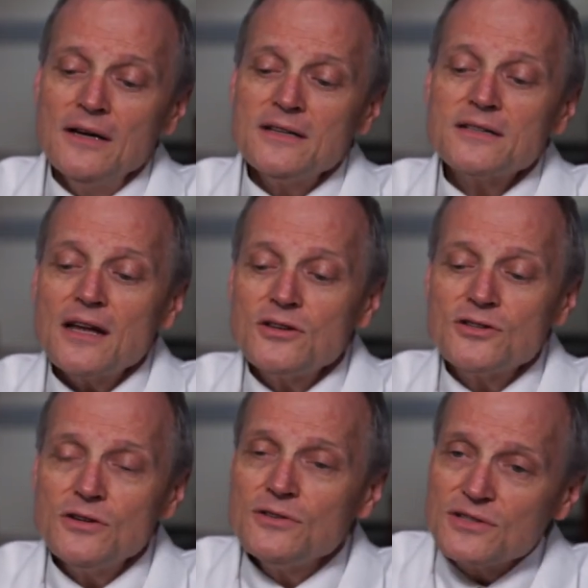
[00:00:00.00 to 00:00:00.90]

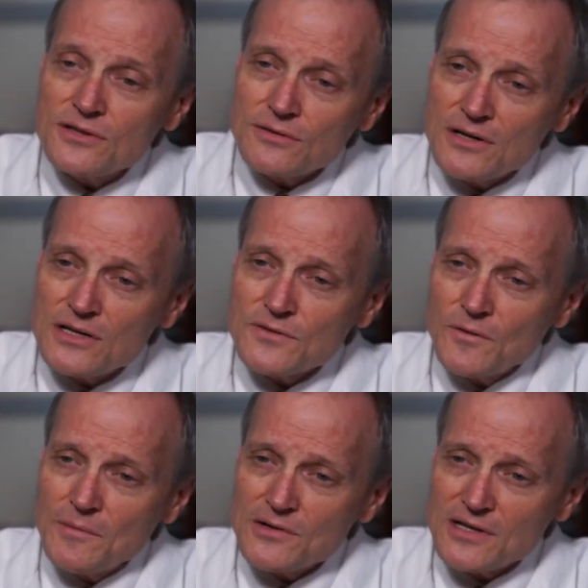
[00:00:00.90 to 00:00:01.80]
Stage twos and threes
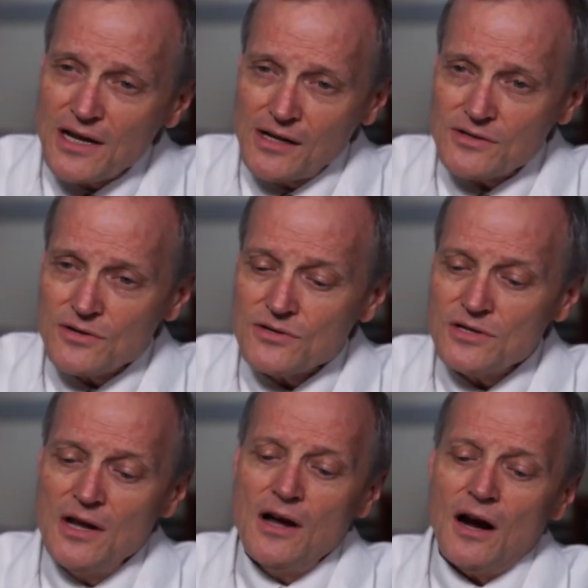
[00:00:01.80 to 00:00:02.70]
for most cancers
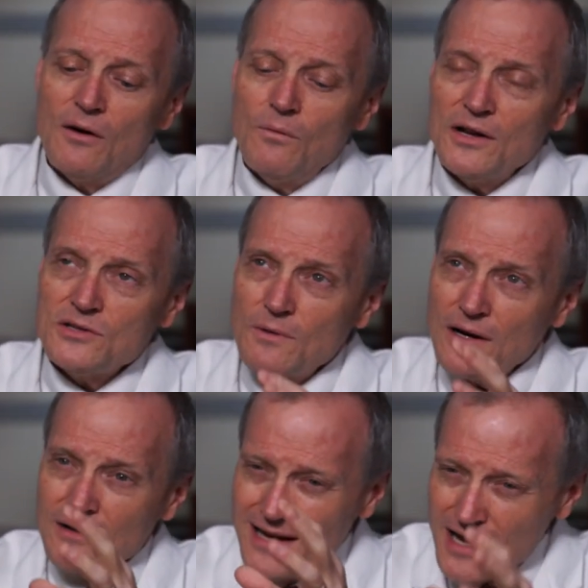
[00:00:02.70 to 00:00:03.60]
are ones
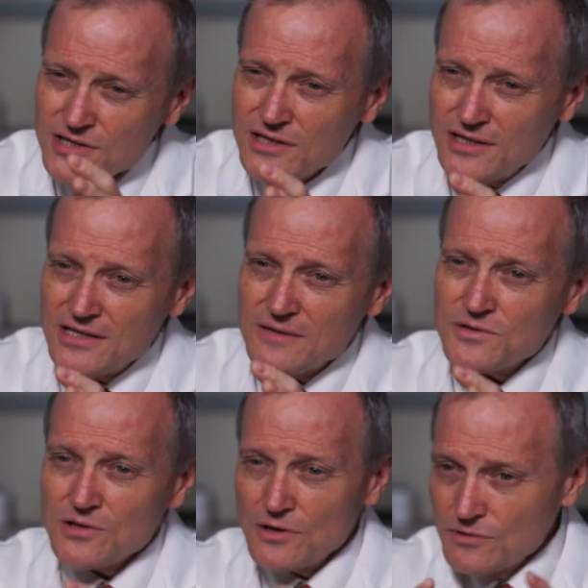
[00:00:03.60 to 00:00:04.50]
where, yes, you need some
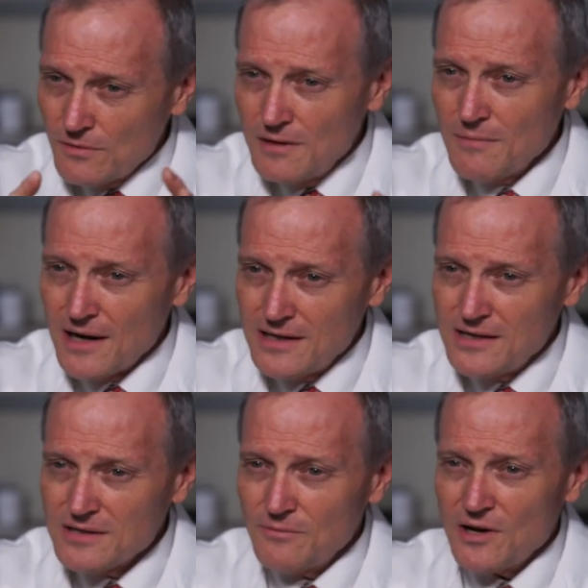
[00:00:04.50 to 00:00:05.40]
surgery, you might
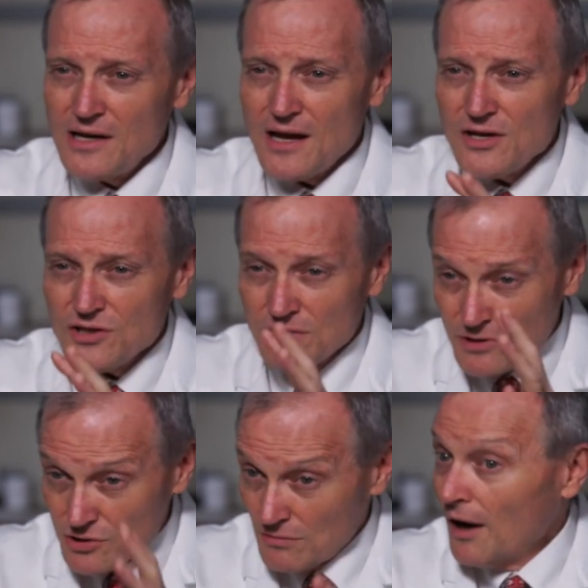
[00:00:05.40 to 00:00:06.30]
need some radiation,
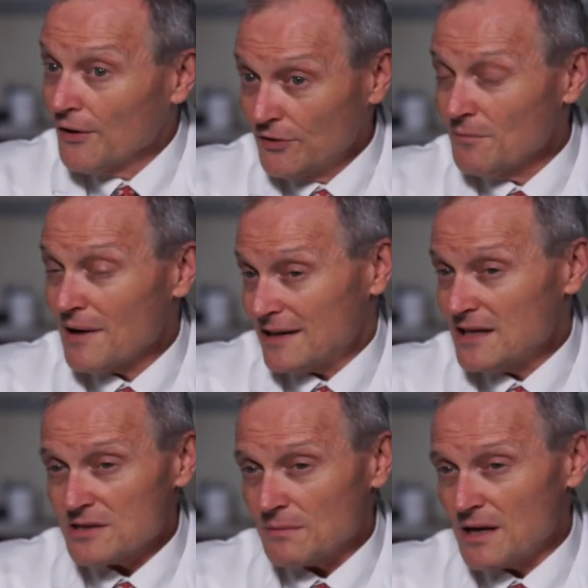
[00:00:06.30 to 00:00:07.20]
but you also might
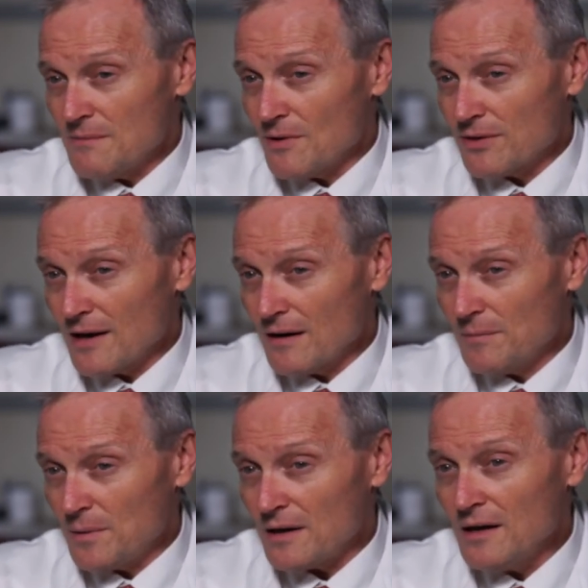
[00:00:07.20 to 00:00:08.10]
need some
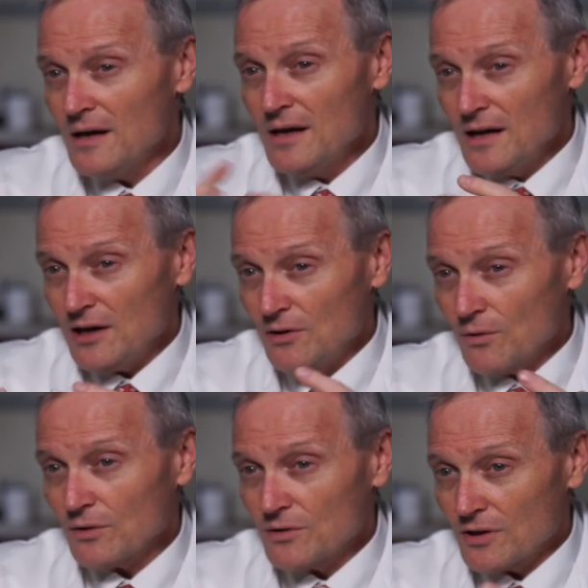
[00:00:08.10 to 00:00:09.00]
chemotherapy in
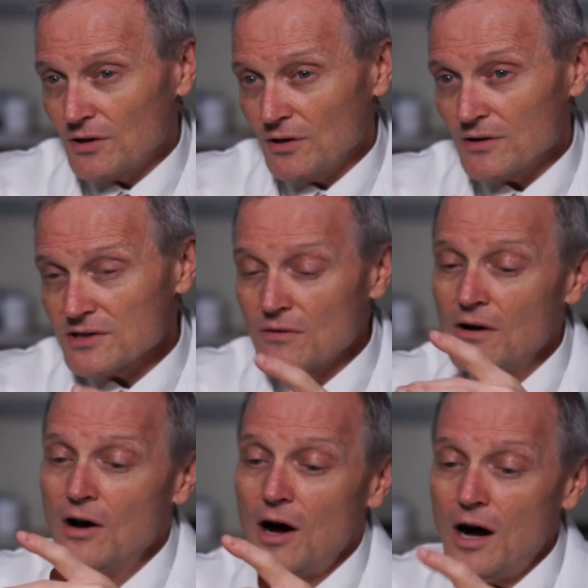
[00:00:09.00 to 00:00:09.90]
order to cure. And so
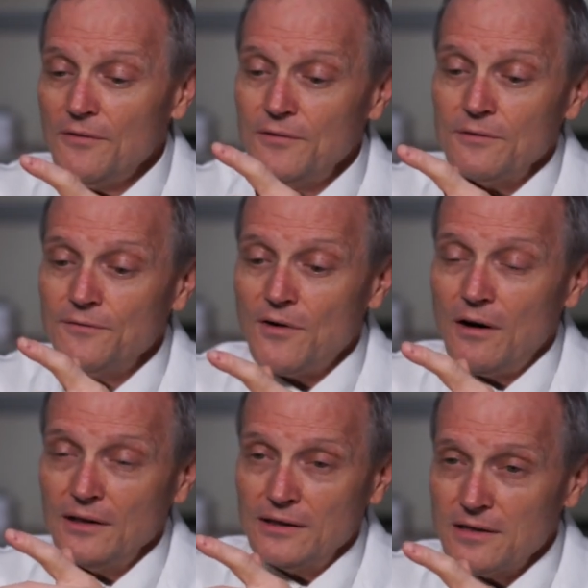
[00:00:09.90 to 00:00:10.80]
often
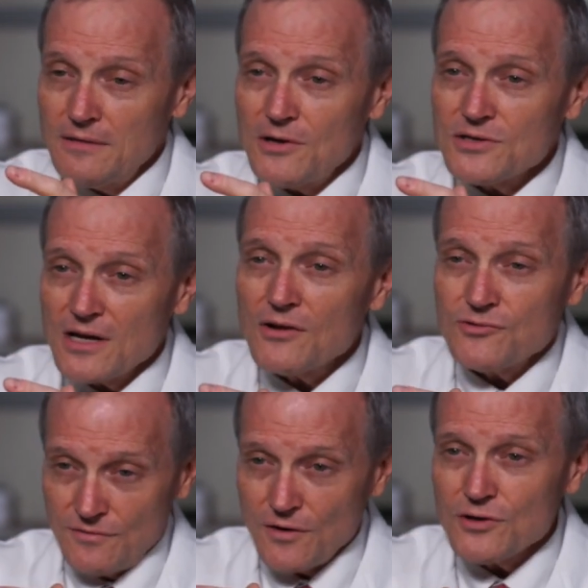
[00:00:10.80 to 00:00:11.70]
fall into the most
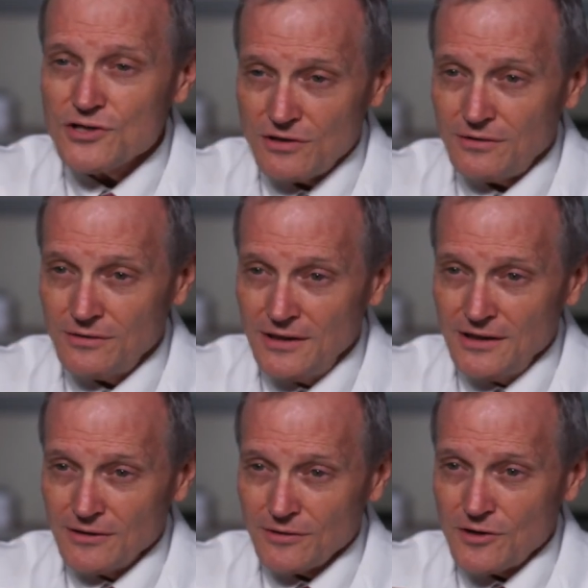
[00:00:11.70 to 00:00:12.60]
controversial
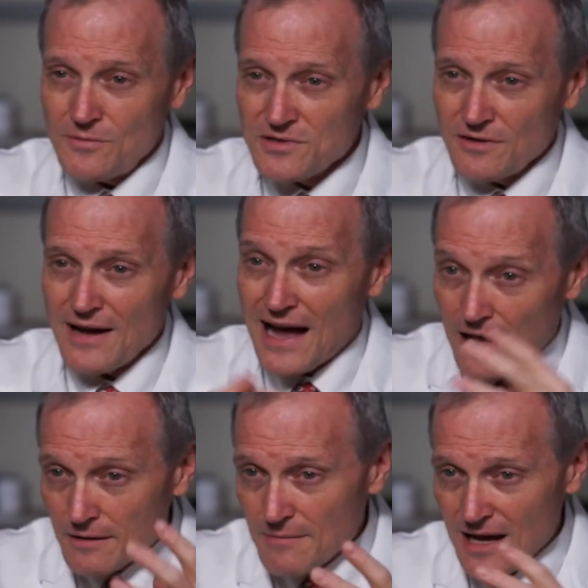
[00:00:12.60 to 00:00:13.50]
groups of
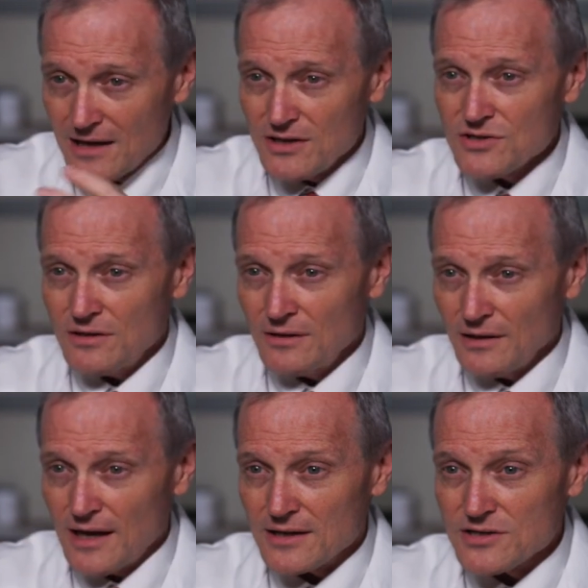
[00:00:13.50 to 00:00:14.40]
how to manage and the
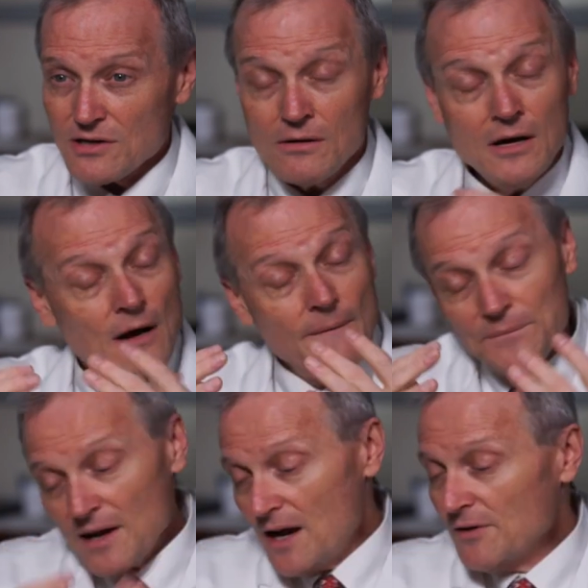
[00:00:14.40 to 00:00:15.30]
like. So
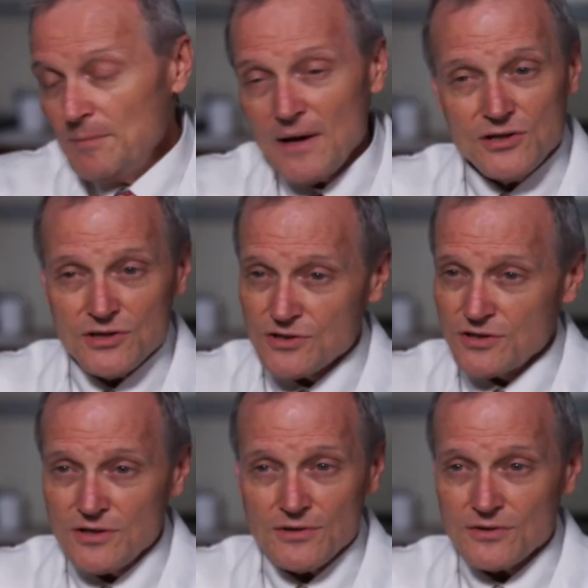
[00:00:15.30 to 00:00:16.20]
every patient
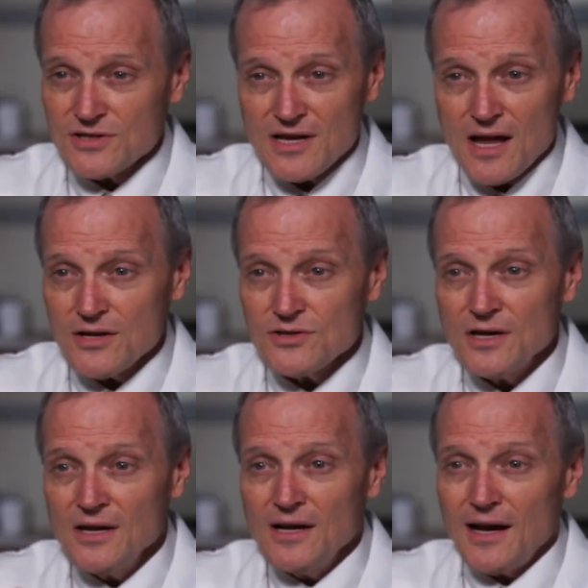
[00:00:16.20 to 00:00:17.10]
should know their stage.
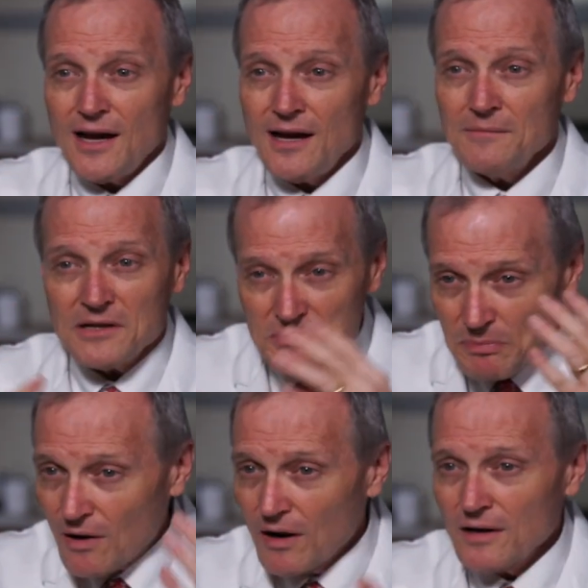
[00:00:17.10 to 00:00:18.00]
Um, it's
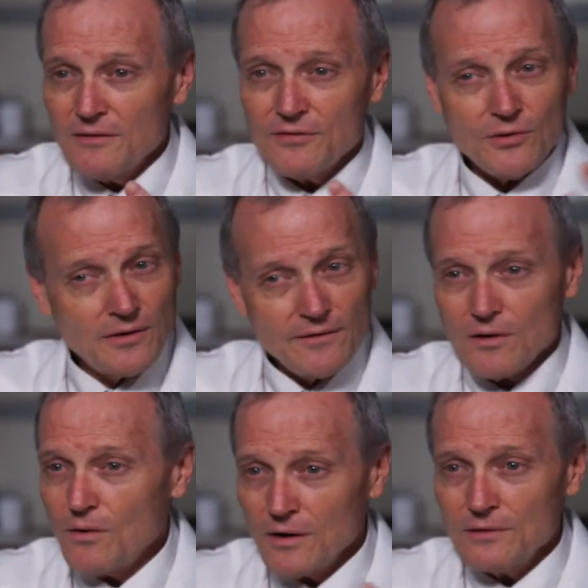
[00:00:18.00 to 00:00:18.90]
part of sort of the
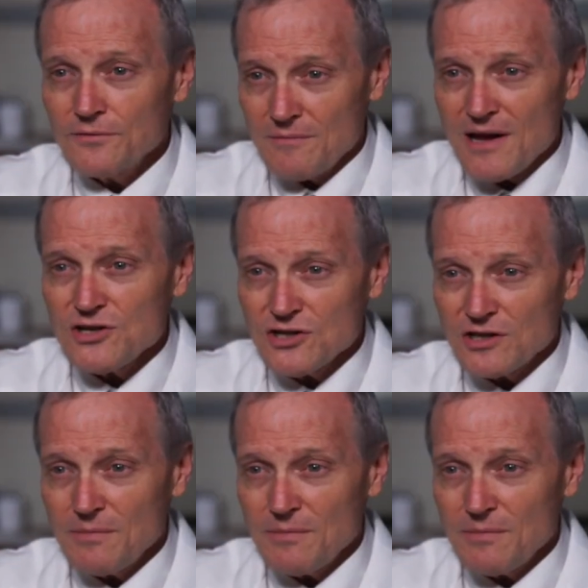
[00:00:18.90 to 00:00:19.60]
core information